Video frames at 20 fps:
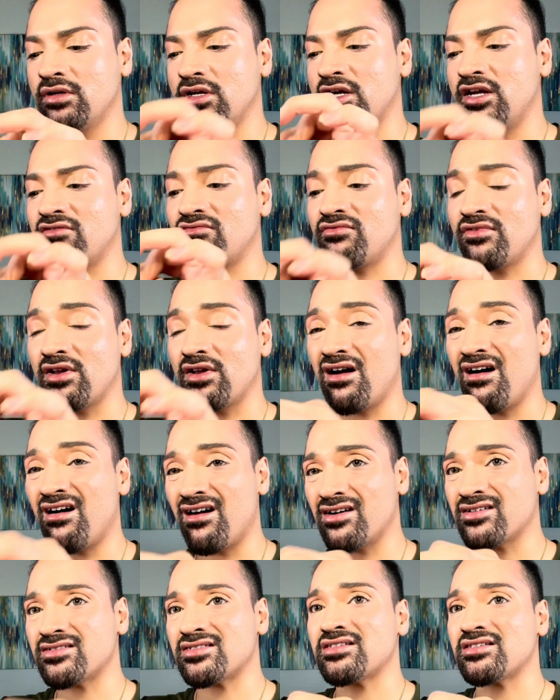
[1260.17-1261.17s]
If
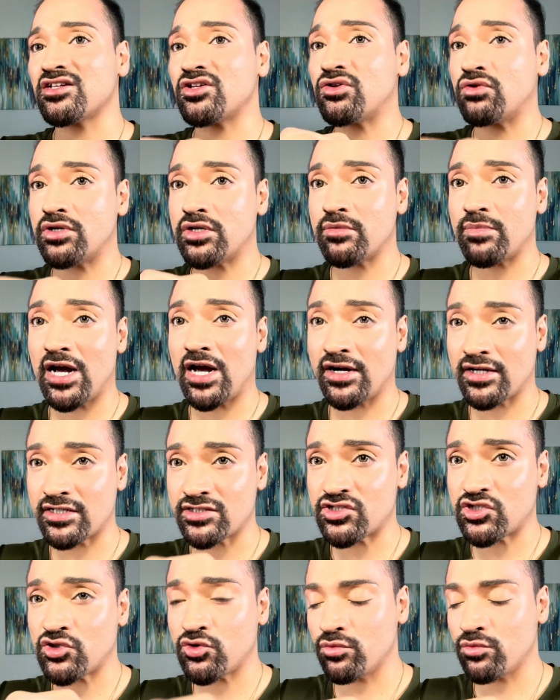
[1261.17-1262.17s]
not, then you end up
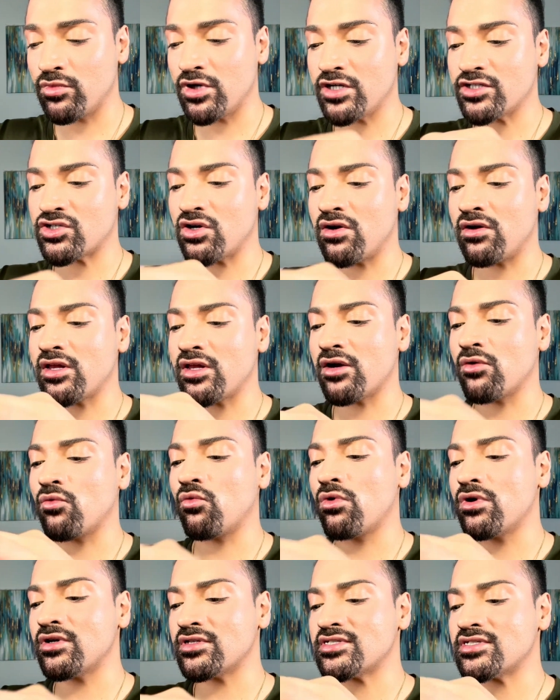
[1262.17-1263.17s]
adding too much all at
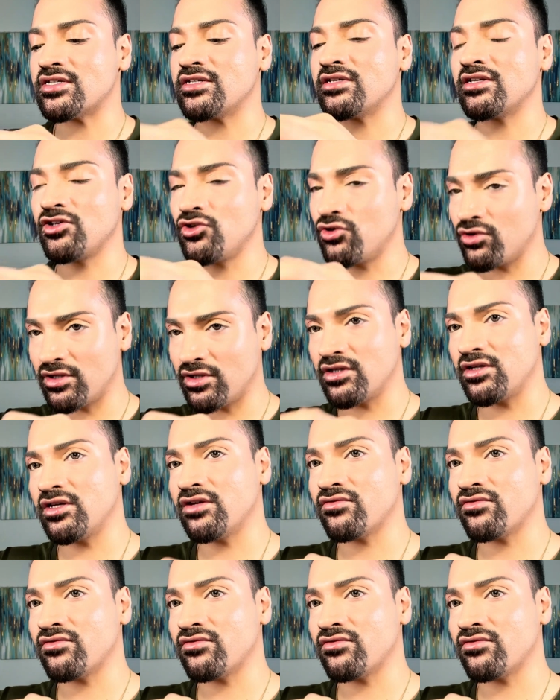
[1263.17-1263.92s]
once and you can